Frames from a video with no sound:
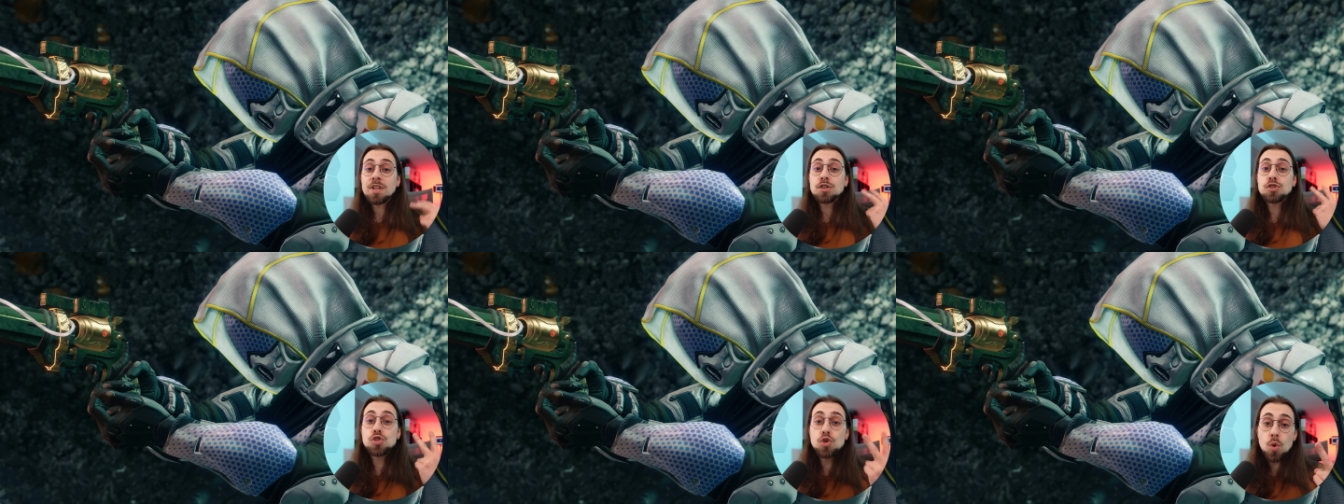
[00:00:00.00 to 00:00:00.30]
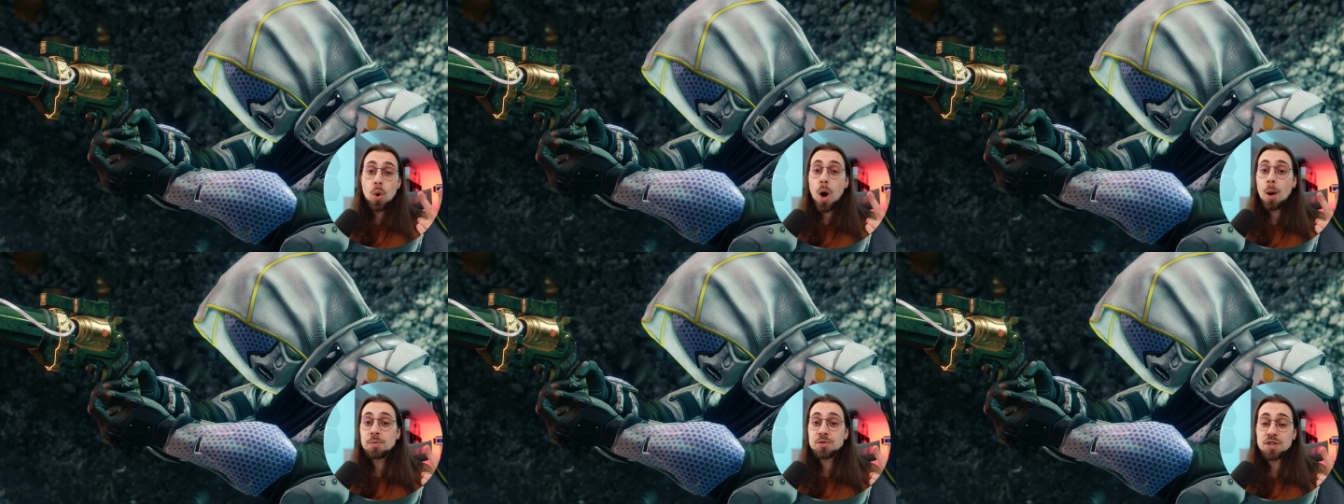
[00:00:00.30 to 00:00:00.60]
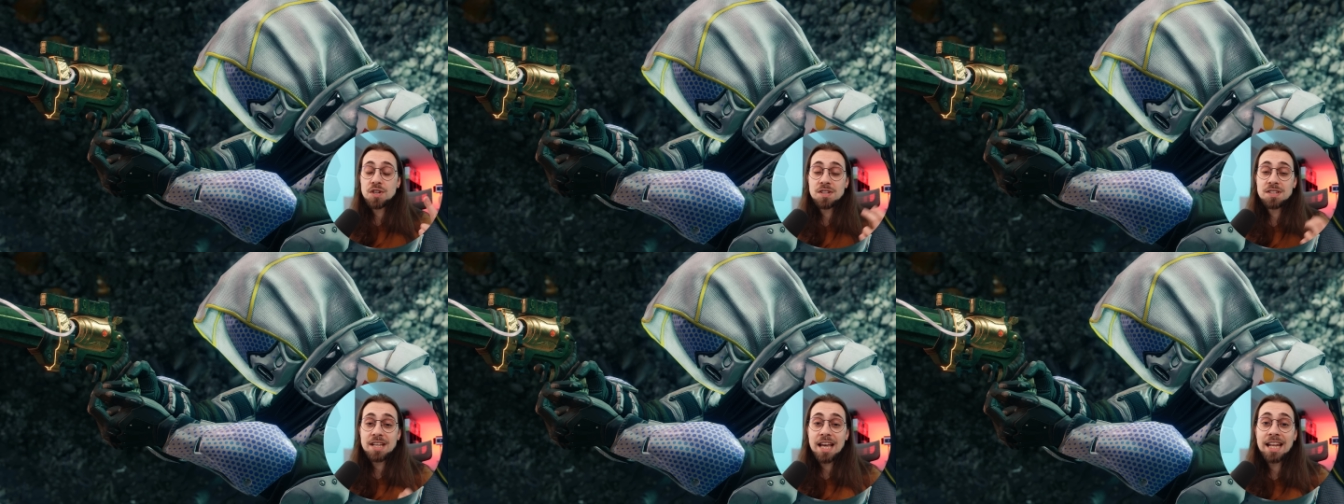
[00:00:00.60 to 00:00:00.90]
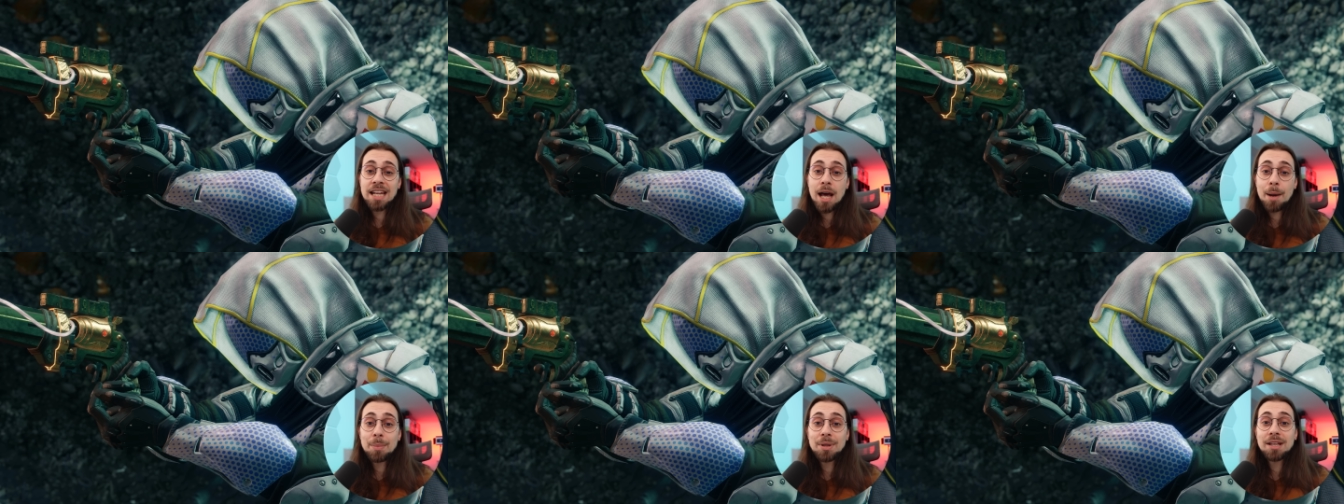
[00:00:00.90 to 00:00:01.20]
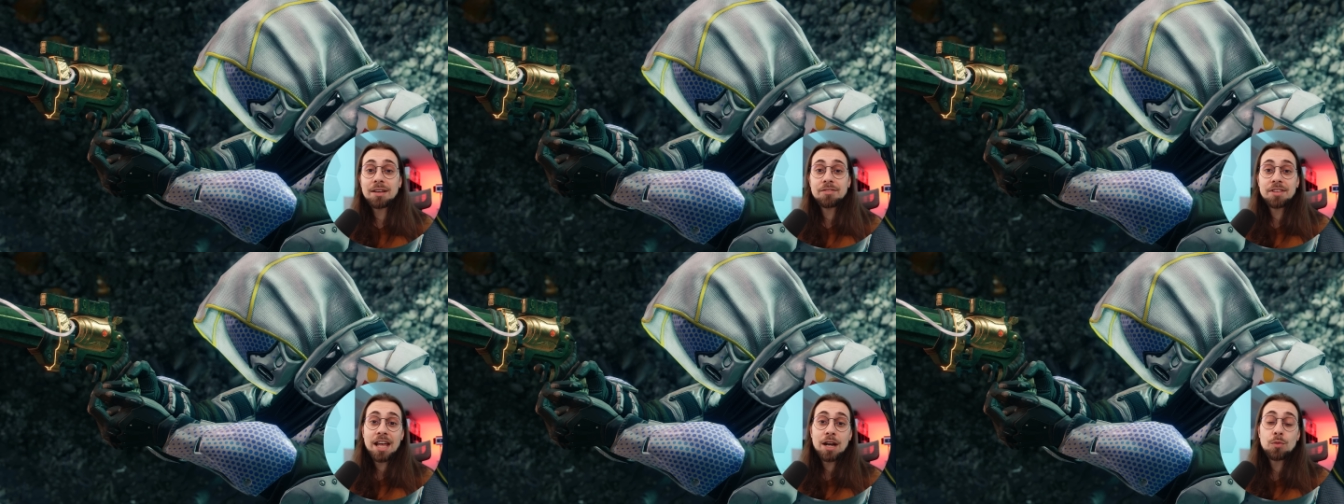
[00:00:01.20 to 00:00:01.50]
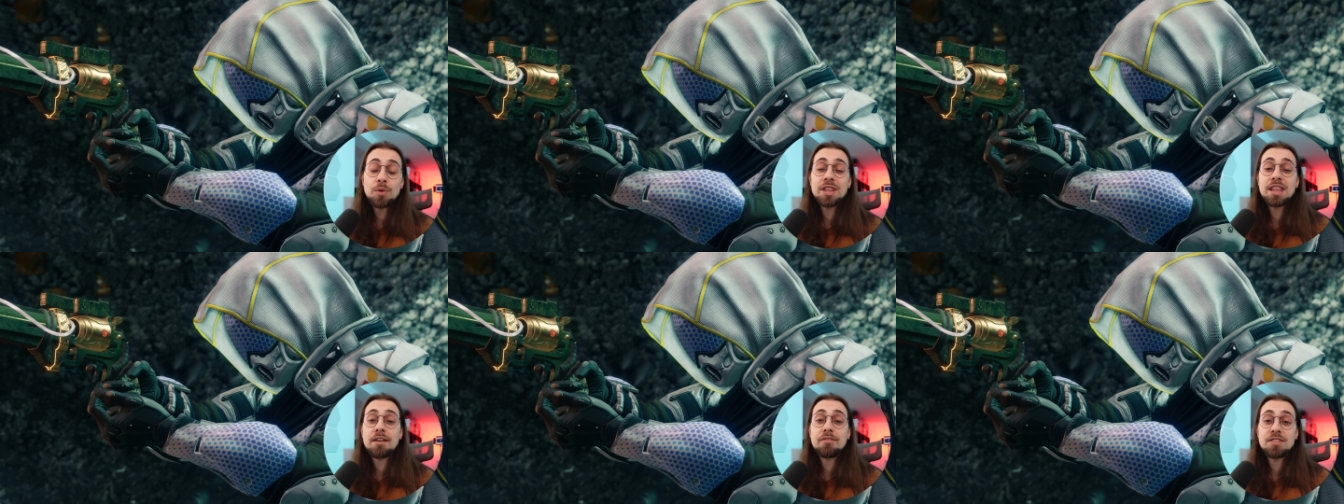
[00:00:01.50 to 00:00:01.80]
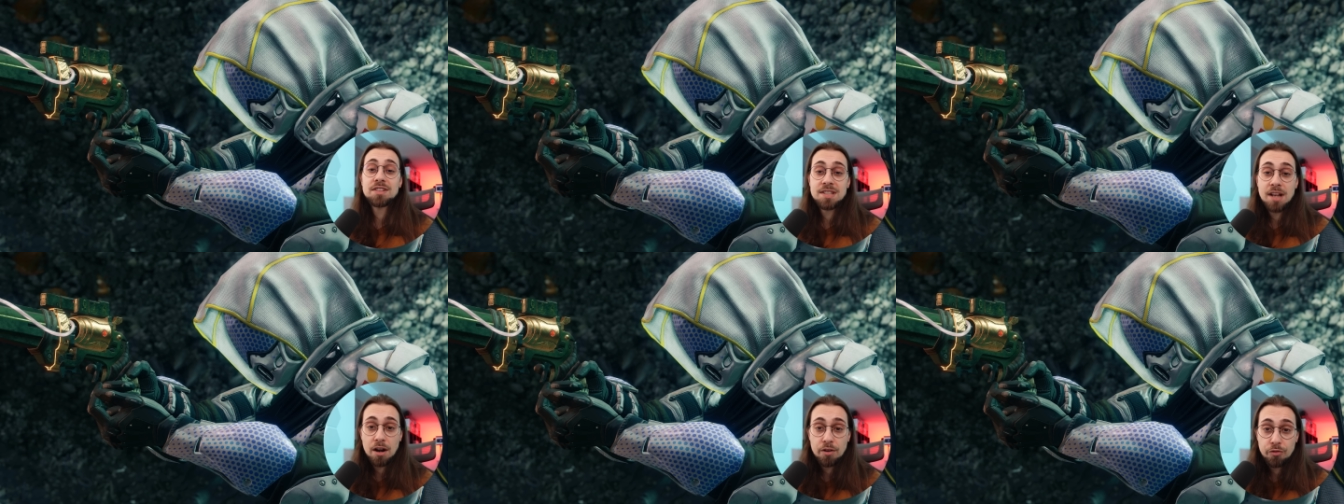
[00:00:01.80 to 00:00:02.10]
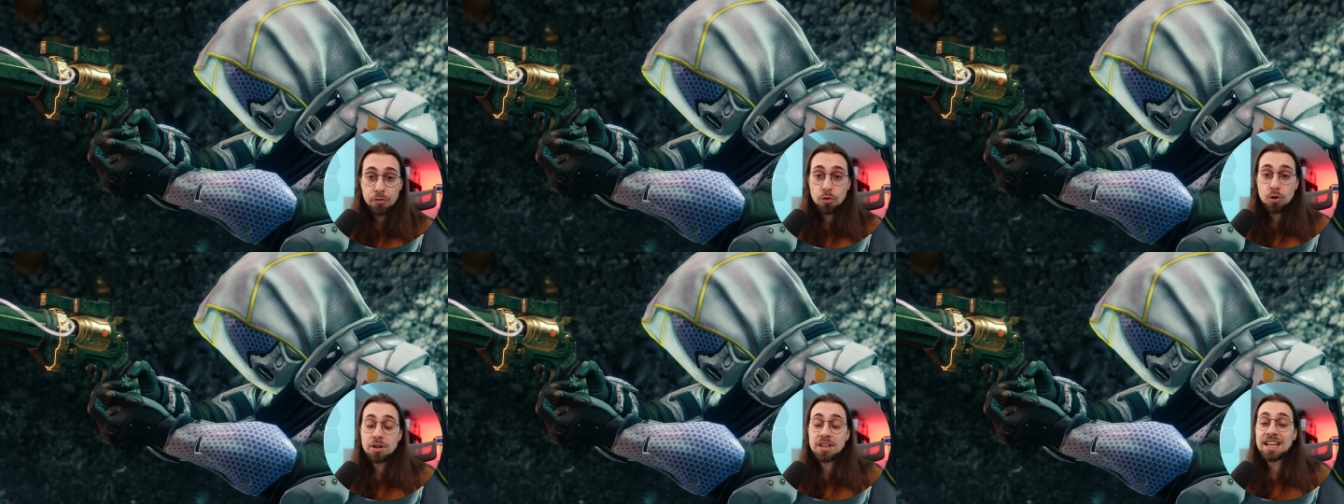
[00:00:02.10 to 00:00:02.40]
two options, and I believe that with FSR 4,